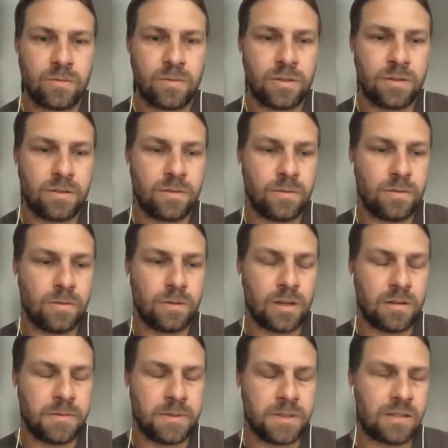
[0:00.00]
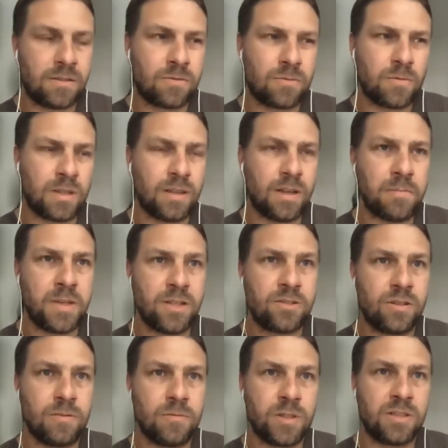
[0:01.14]
do. And that's what I
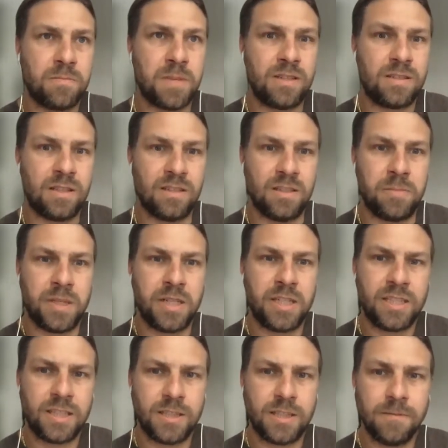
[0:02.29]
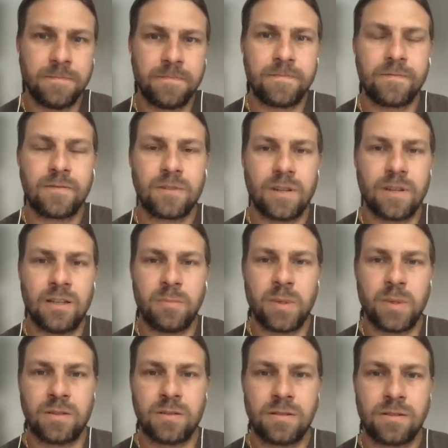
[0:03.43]
mentioned with maintainability, right?
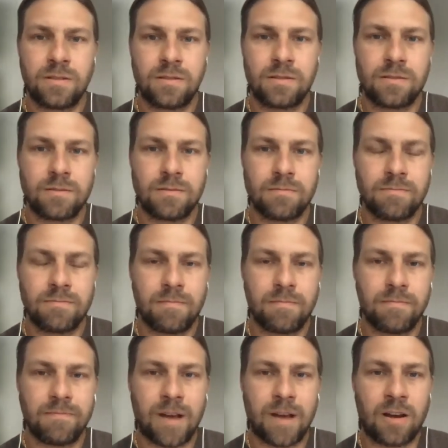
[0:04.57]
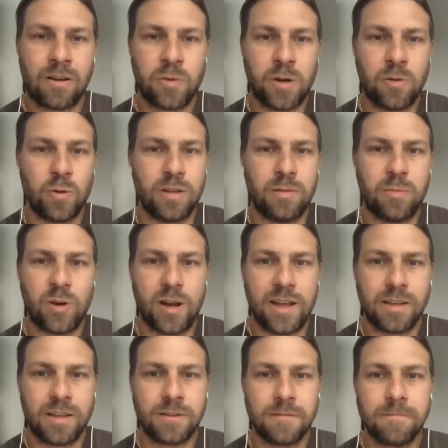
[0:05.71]
Because hardware will break,
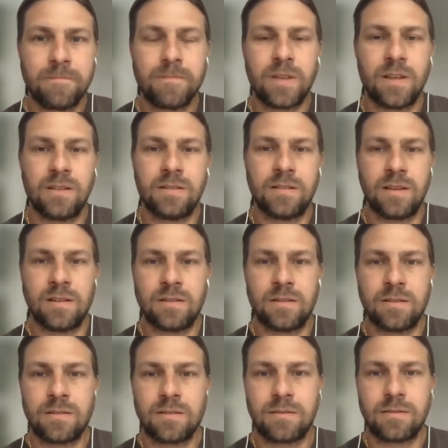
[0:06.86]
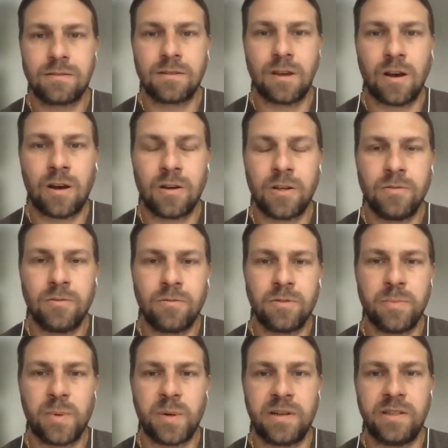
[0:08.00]
and that's how you
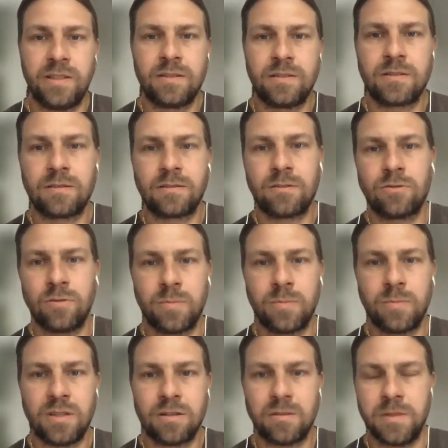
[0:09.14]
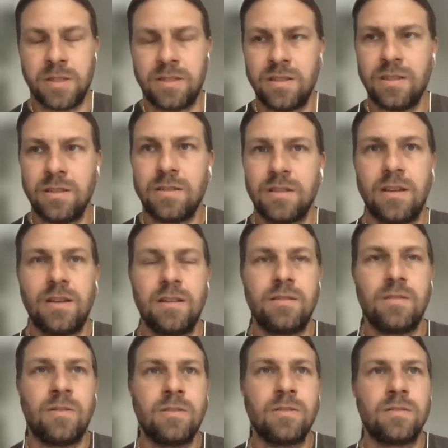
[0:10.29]
repair it should be documented. And
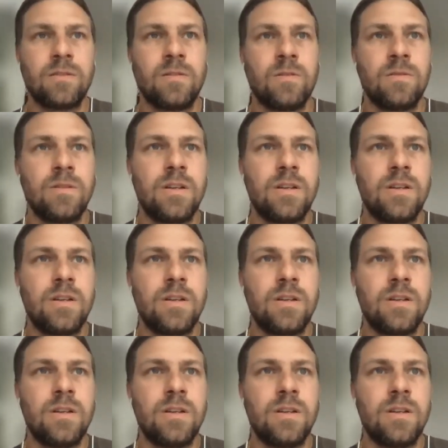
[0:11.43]
also